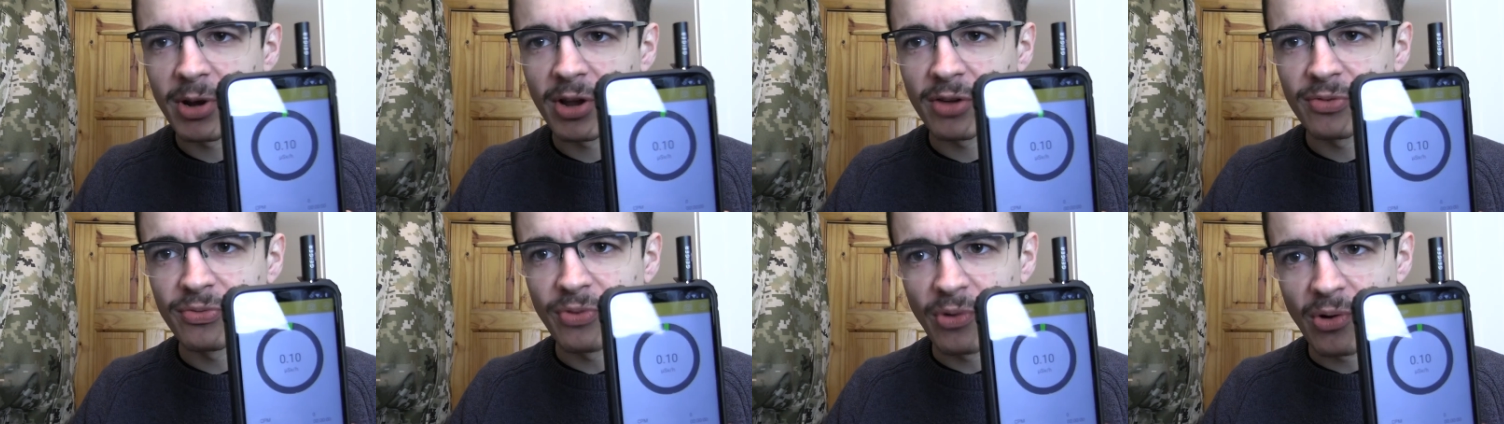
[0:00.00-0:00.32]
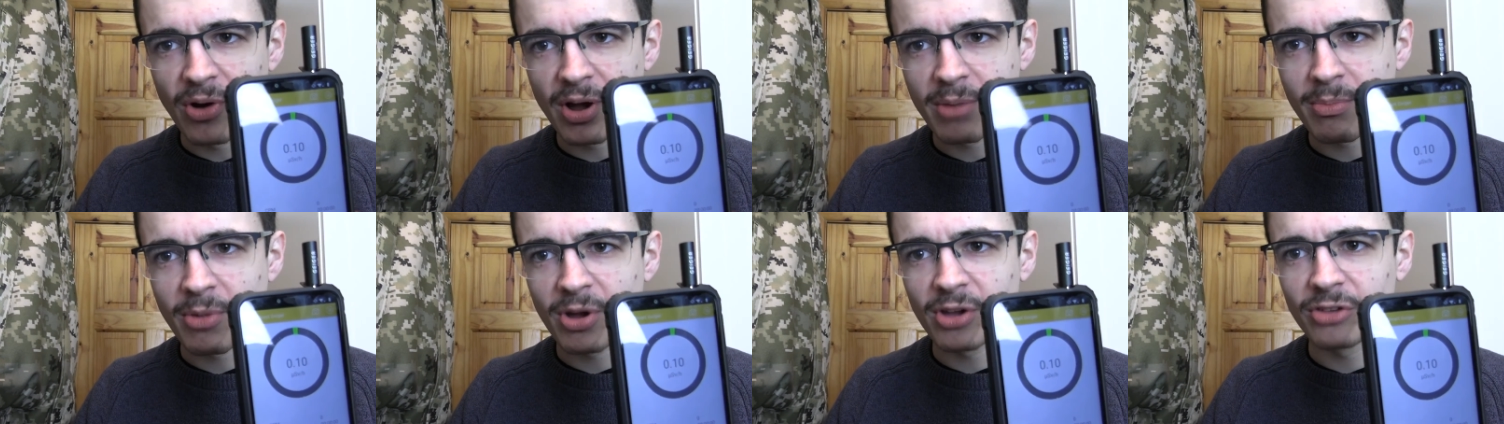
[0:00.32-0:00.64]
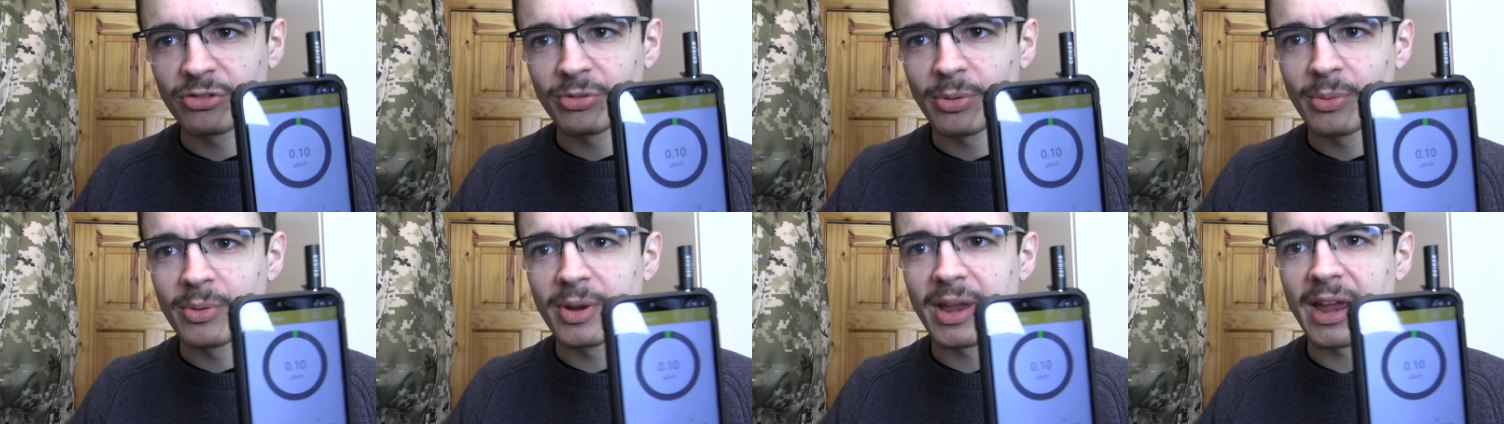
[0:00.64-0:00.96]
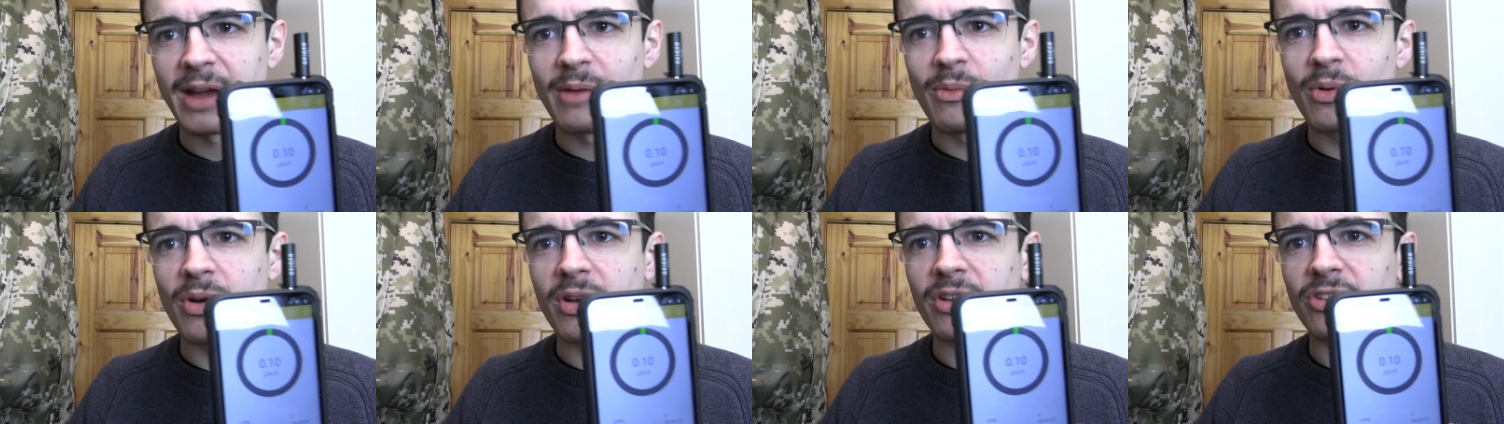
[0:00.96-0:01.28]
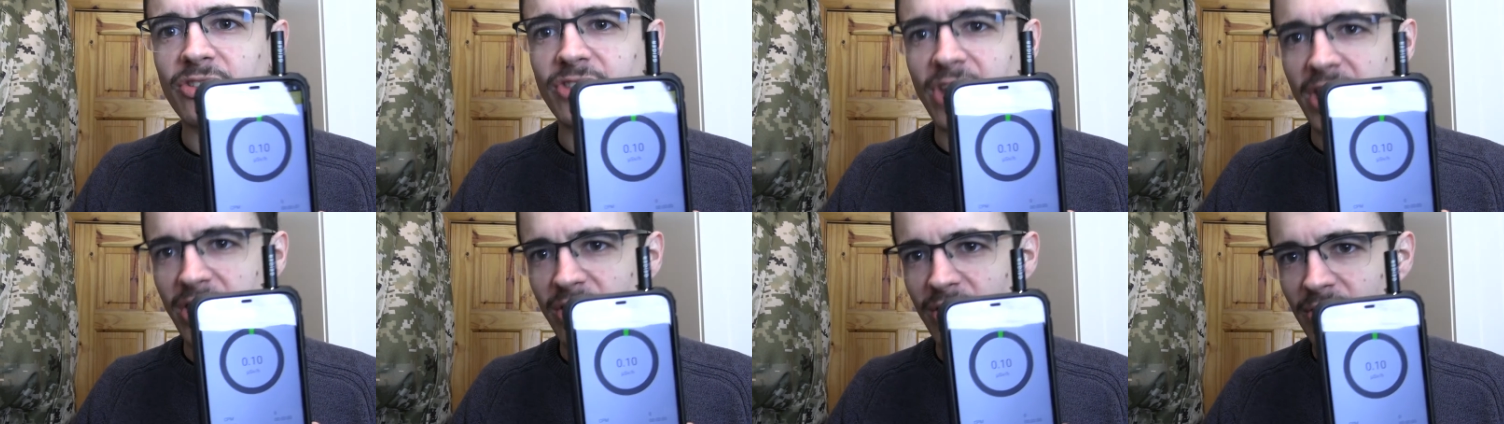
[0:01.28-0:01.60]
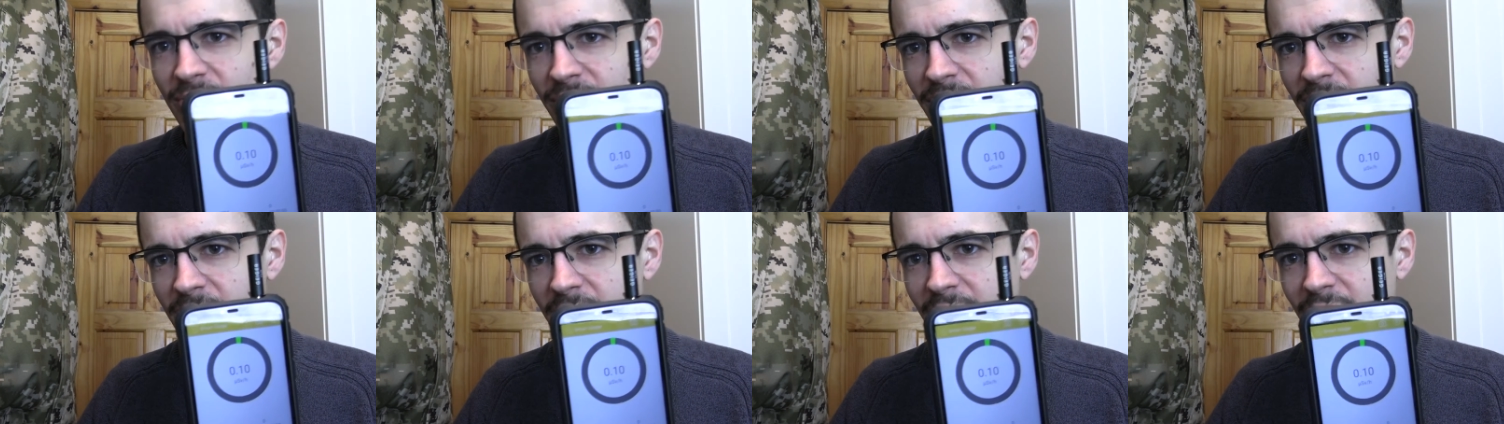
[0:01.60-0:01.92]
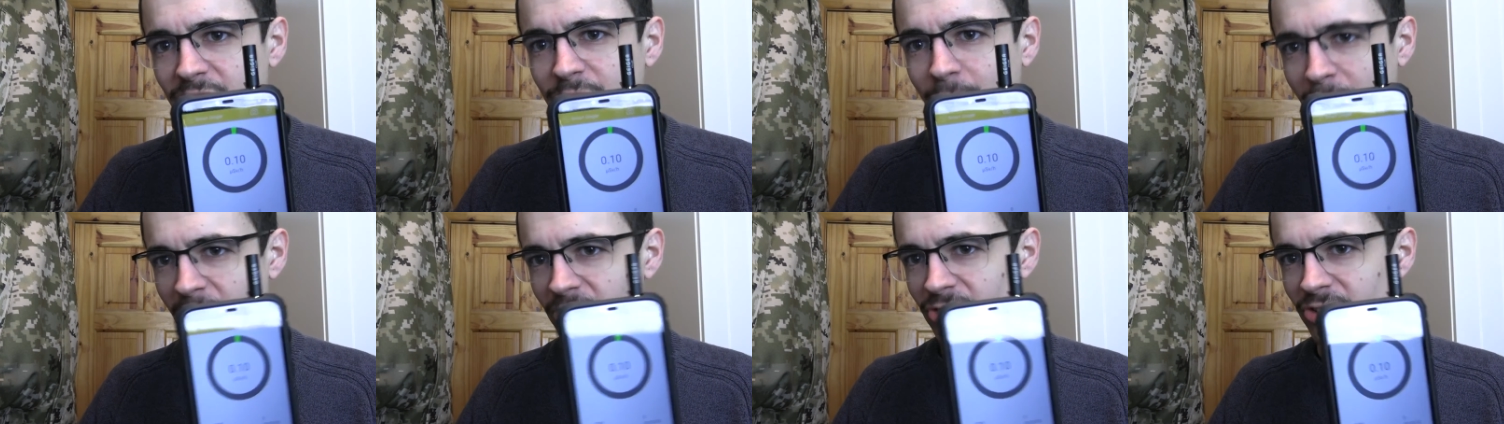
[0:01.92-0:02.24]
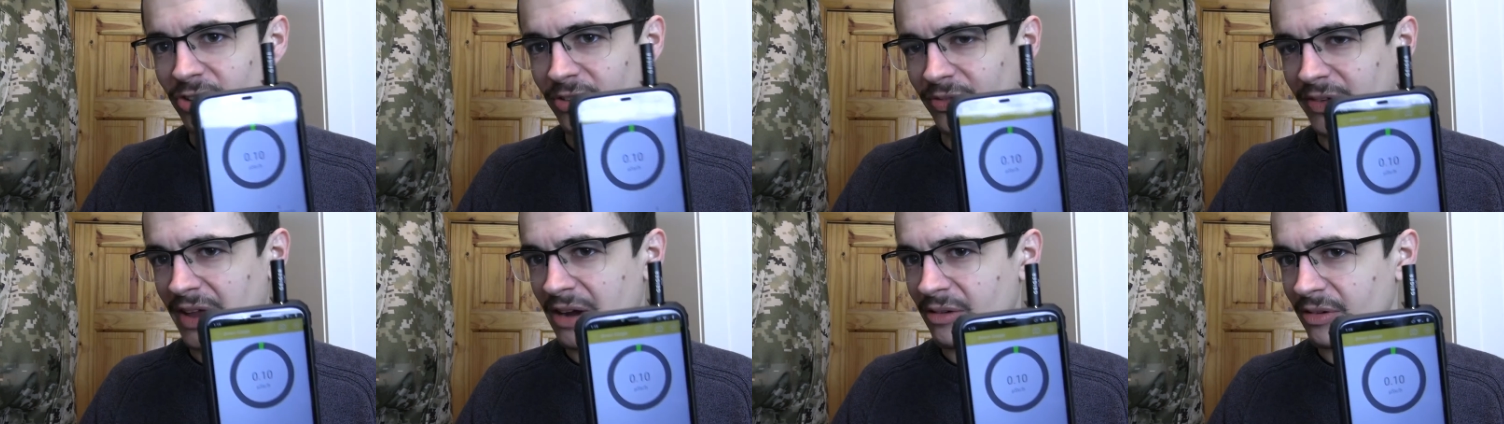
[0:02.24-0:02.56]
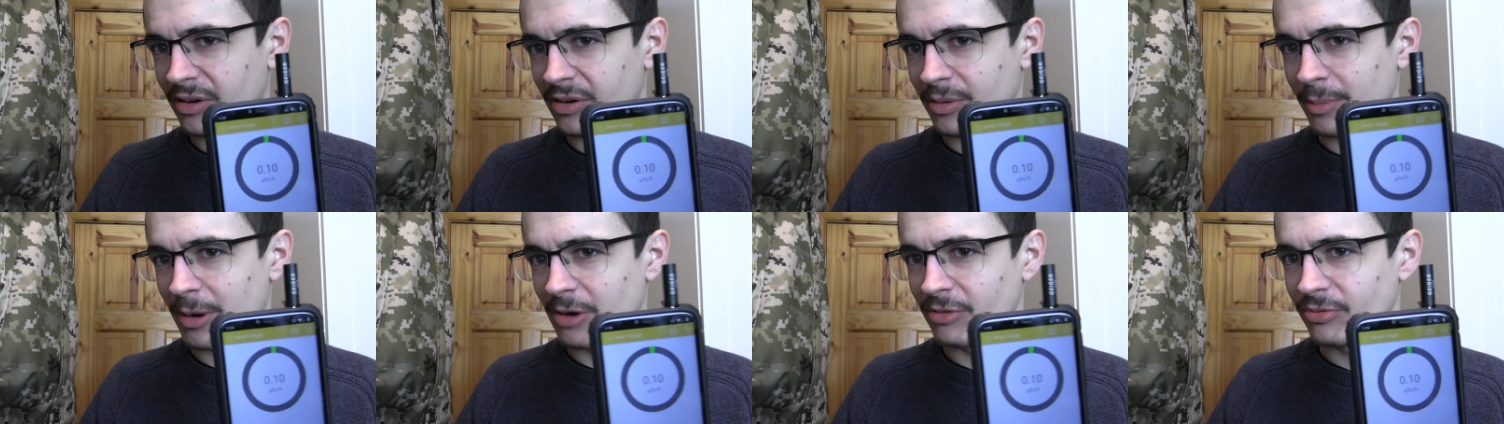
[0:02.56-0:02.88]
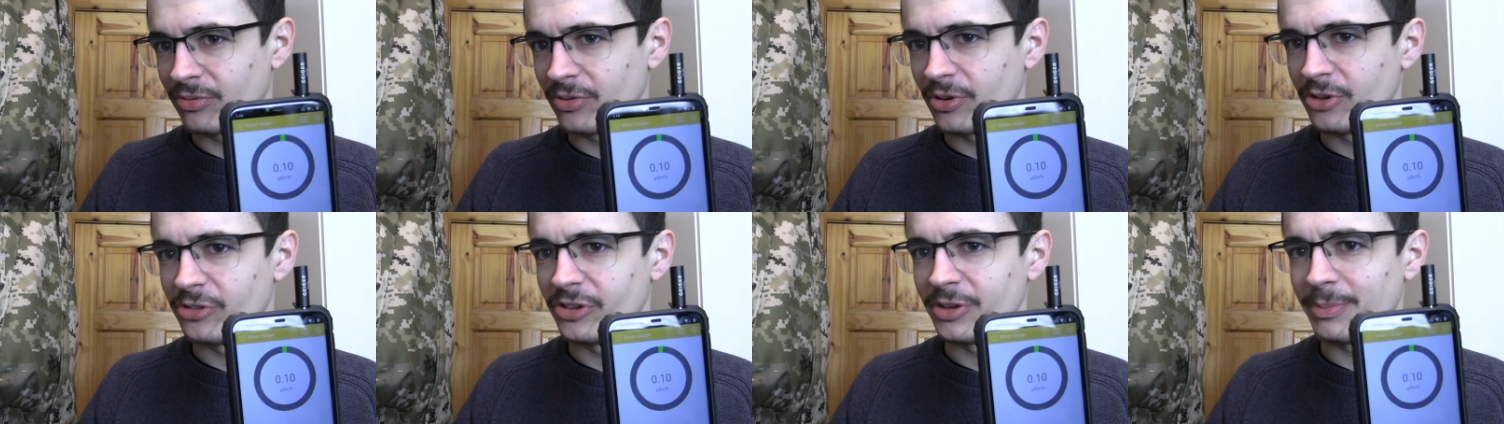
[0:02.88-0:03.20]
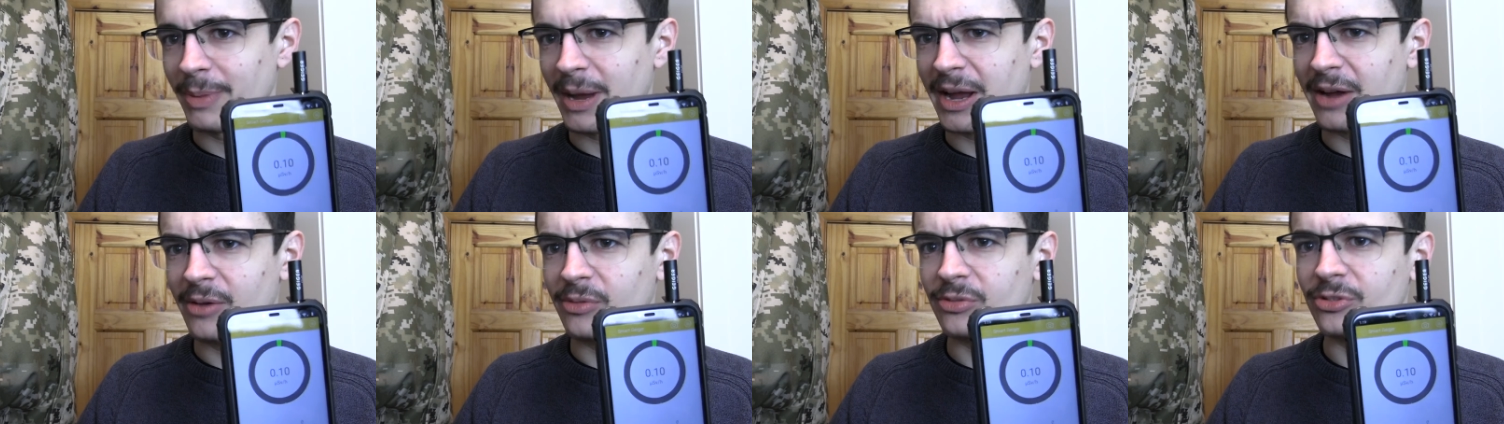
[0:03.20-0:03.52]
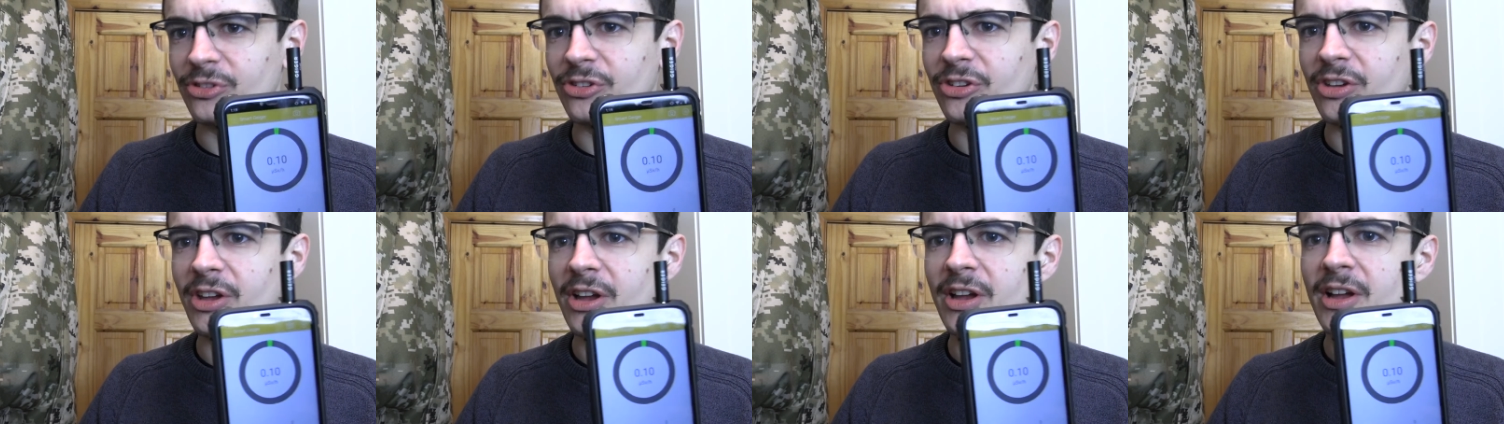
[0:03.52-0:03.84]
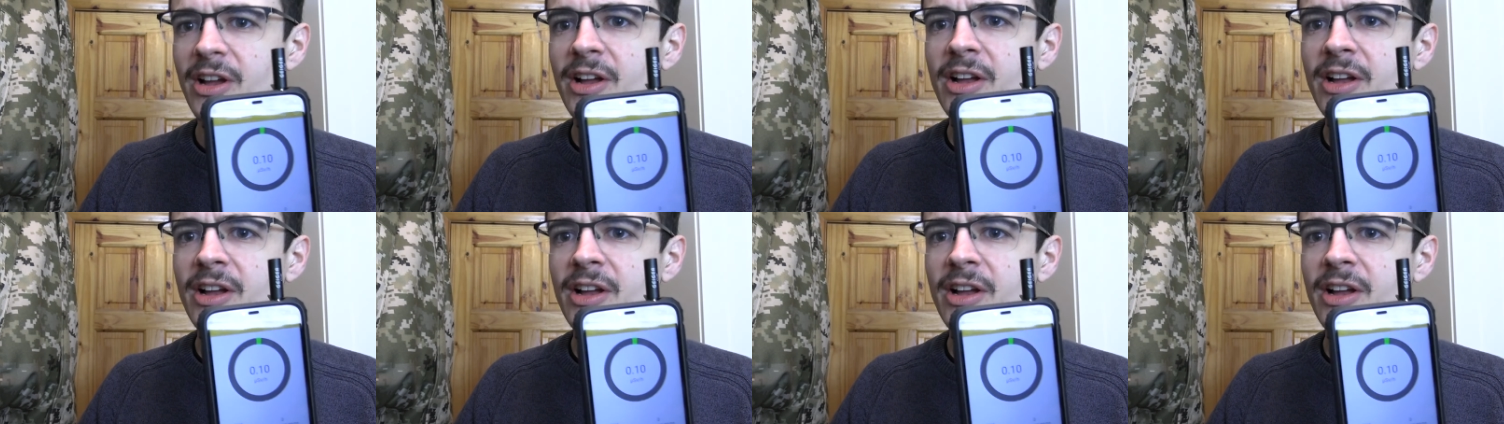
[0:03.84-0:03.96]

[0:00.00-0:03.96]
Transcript: and I thought I might as well get one as they're not very expensive now, they're about thirty pounds.